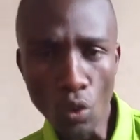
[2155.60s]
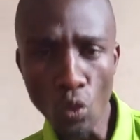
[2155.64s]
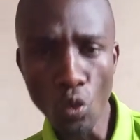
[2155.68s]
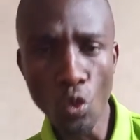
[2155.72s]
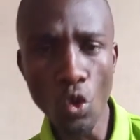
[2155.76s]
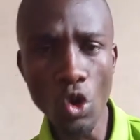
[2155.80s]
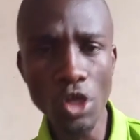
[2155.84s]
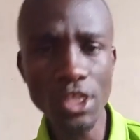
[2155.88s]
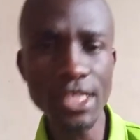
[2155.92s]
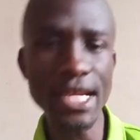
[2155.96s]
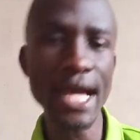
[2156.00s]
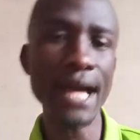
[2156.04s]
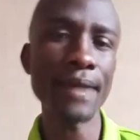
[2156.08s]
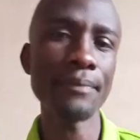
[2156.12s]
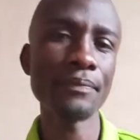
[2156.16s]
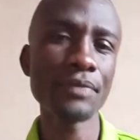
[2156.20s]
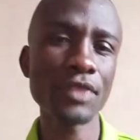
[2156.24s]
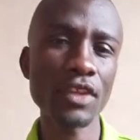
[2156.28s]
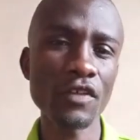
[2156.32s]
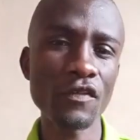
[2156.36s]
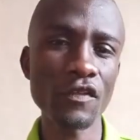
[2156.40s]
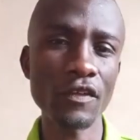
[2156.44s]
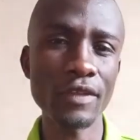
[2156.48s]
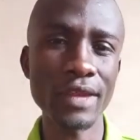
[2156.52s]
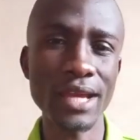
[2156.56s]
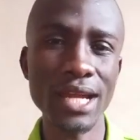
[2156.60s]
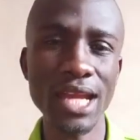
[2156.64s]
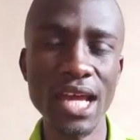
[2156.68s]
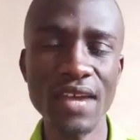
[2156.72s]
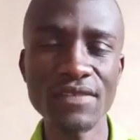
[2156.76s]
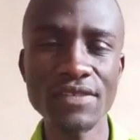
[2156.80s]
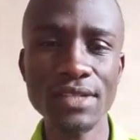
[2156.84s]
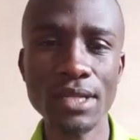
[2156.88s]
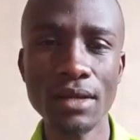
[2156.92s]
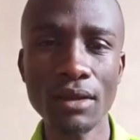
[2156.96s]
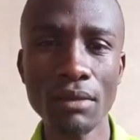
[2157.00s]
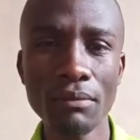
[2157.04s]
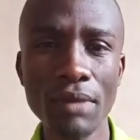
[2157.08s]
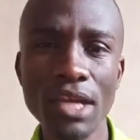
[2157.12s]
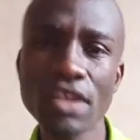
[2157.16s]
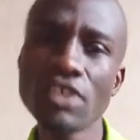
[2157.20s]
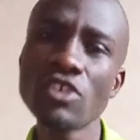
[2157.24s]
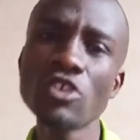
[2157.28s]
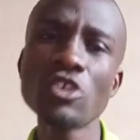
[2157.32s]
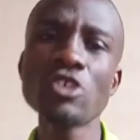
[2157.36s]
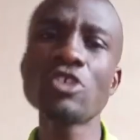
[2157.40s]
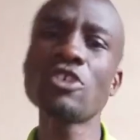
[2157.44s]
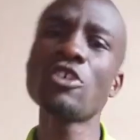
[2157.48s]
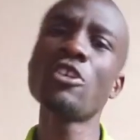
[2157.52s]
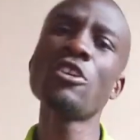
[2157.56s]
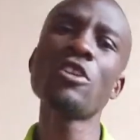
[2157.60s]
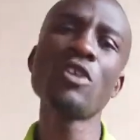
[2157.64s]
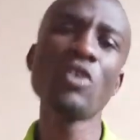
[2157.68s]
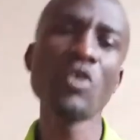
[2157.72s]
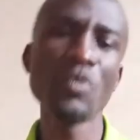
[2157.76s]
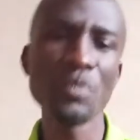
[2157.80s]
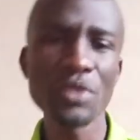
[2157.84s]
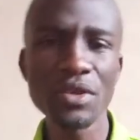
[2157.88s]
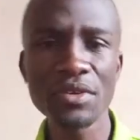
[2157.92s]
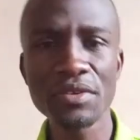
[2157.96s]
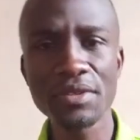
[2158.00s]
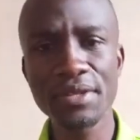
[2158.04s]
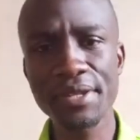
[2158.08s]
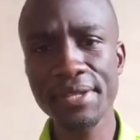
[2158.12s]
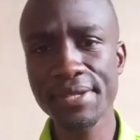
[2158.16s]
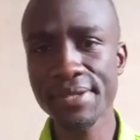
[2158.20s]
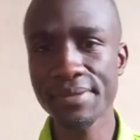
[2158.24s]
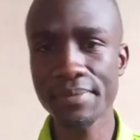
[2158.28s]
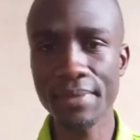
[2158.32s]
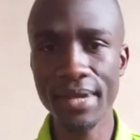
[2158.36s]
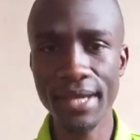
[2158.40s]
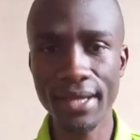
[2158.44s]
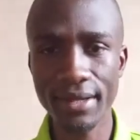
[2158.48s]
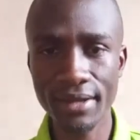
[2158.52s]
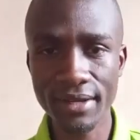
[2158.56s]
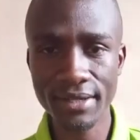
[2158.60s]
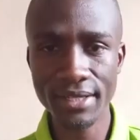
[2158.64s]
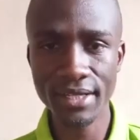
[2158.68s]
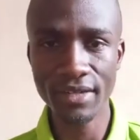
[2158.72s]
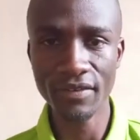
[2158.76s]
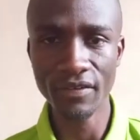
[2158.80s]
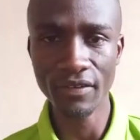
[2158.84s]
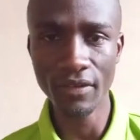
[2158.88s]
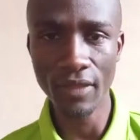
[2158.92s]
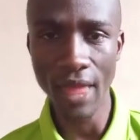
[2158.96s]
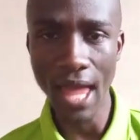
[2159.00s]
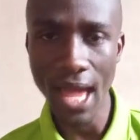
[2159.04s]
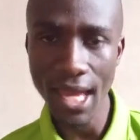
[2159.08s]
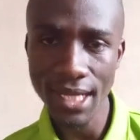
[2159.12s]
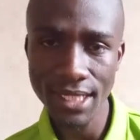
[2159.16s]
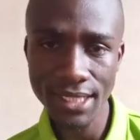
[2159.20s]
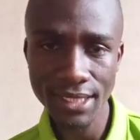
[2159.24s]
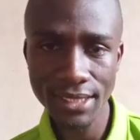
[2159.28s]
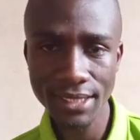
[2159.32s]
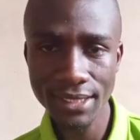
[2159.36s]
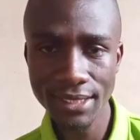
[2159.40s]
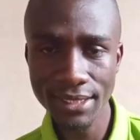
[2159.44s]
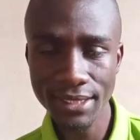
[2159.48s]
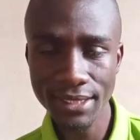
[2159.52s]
water for their livestock. But not all communities migrated for that.